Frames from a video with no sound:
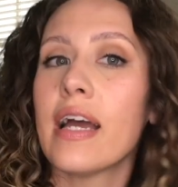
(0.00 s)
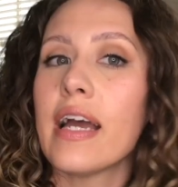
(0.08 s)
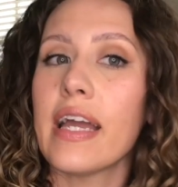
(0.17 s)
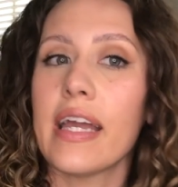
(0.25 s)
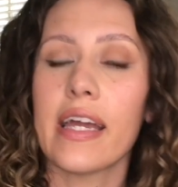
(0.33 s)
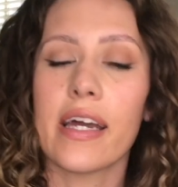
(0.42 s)

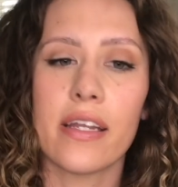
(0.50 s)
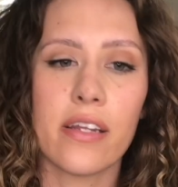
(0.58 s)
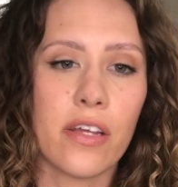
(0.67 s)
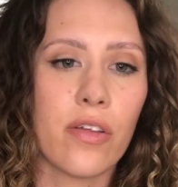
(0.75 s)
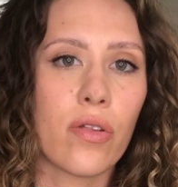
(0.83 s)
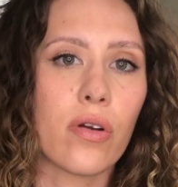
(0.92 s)
and
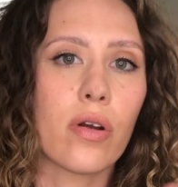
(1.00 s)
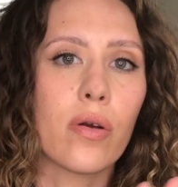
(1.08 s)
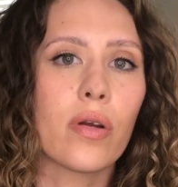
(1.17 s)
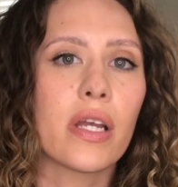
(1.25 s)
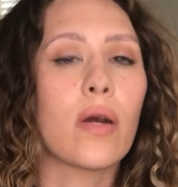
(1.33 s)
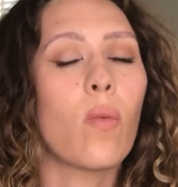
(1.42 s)
either
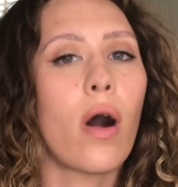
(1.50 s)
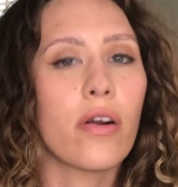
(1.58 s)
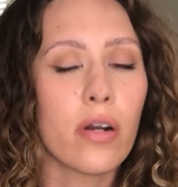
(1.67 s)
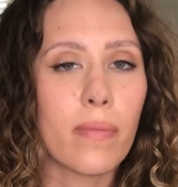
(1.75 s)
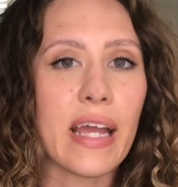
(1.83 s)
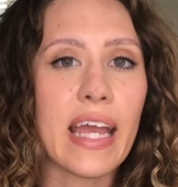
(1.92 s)
get water in
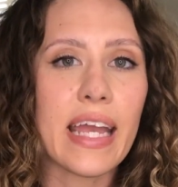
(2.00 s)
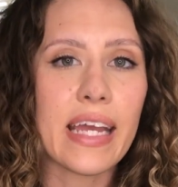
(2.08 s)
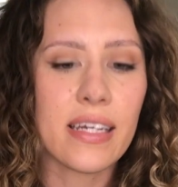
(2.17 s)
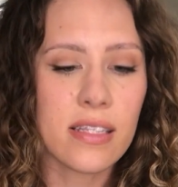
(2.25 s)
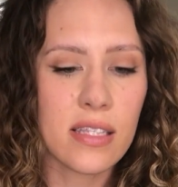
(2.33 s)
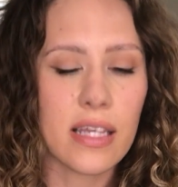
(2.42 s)
my
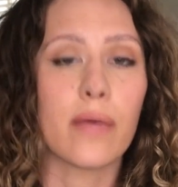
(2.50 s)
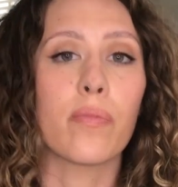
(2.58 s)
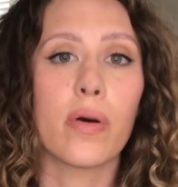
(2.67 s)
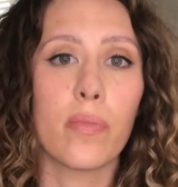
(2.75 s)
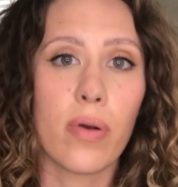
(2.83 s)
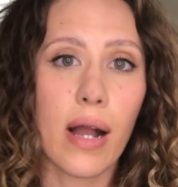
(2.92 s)
hands and put
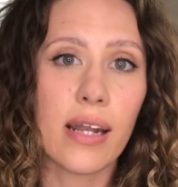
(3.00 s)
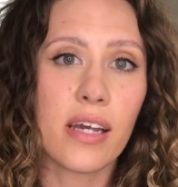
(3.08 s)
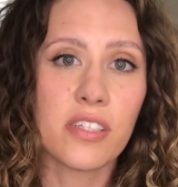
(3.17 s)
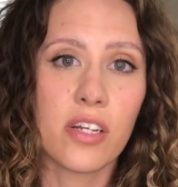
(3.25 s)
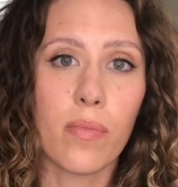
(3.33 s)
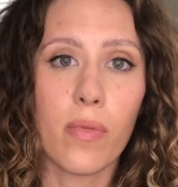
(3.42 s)
product
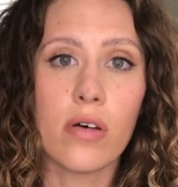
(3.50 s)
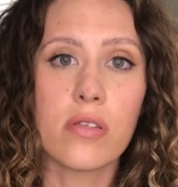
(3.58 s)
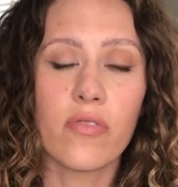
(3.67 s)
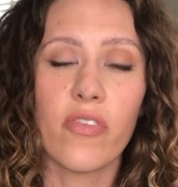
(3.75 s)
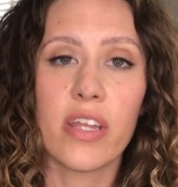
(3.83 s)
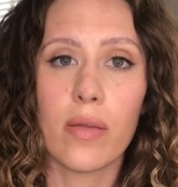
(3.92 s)
and
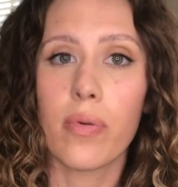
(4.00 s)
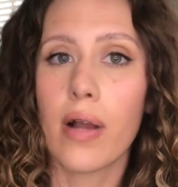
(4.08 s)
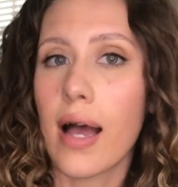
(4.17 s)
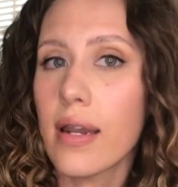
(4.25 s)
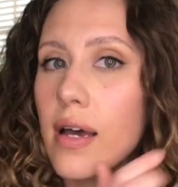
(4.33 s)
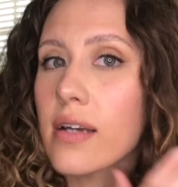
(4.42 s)
emulsify the
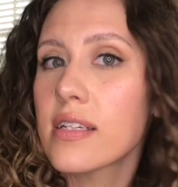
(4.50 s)
product,